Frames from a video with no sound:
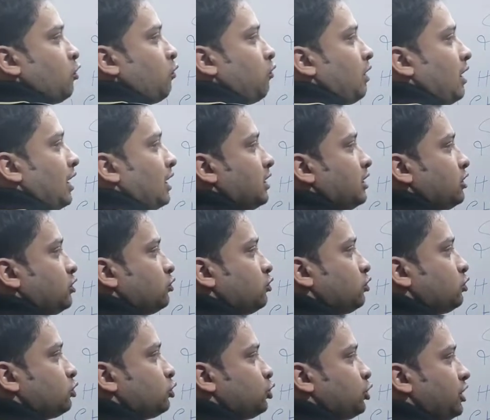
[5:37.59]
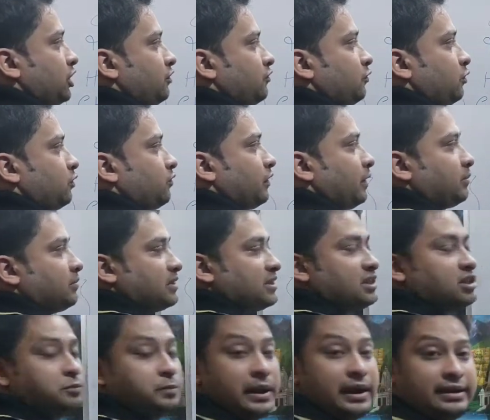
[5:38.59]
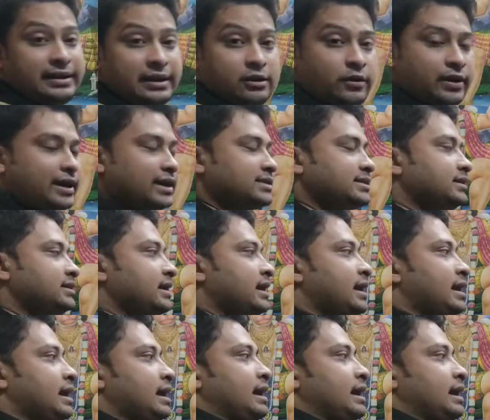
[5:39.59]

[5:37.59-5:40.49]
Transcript: 1 2 3 4 5, this is pentanoic acid.